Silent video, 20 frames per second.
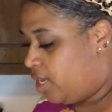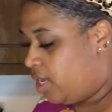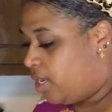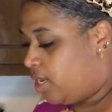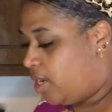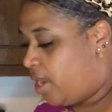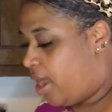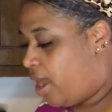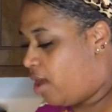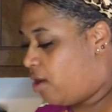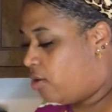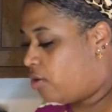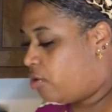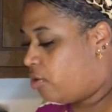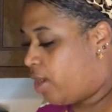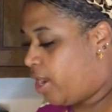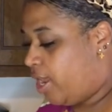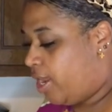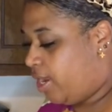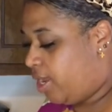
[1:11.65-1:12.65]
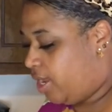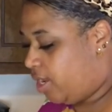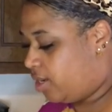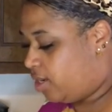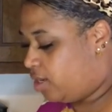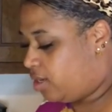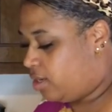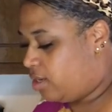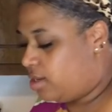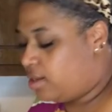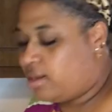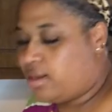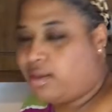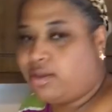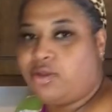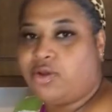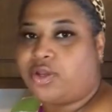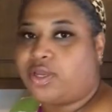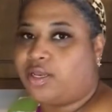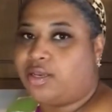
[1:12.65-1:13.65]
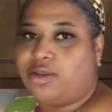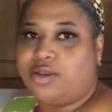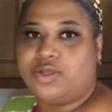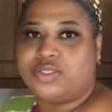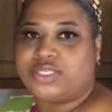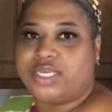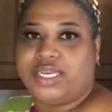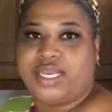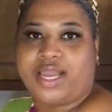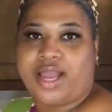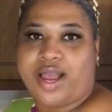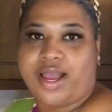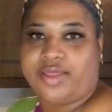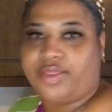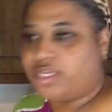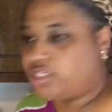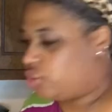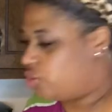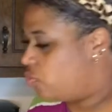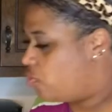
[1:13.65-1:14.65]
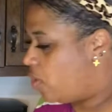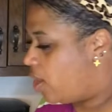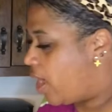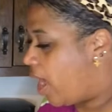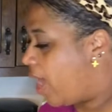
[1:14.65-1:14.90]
Now, granted, you can use any kind that you want.